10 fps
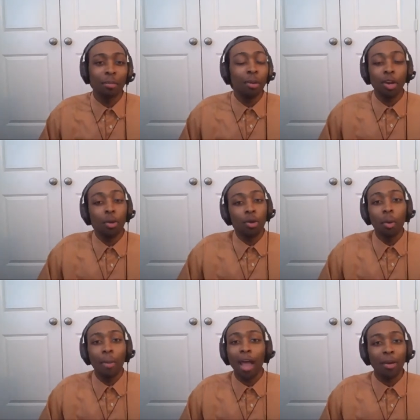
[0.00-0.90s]
no, no
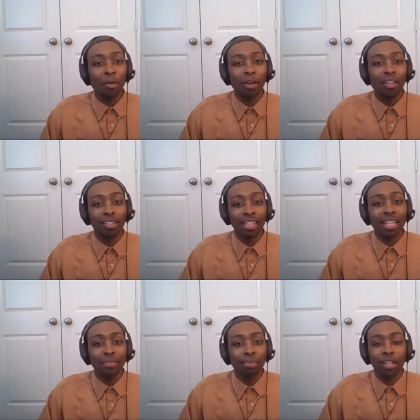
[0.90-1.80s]
matter what, because
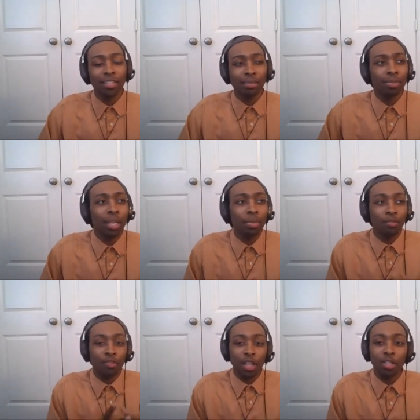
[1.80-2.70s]
that's pretty to play
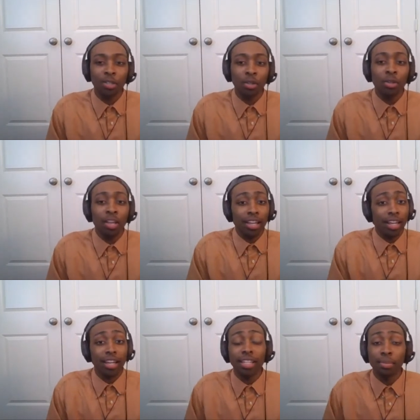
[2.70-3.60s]
professional in
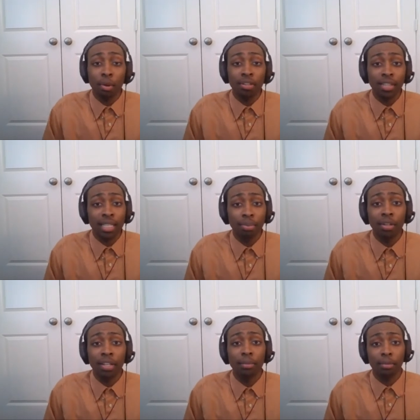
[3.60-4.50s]
any sports. That's
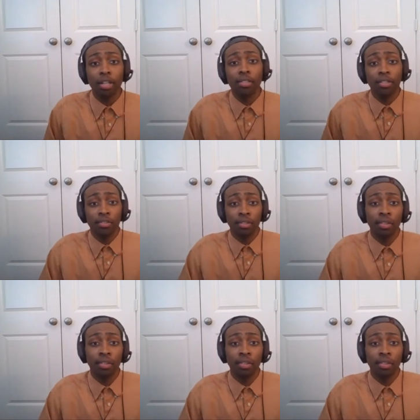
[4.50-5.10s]
pretty impressive.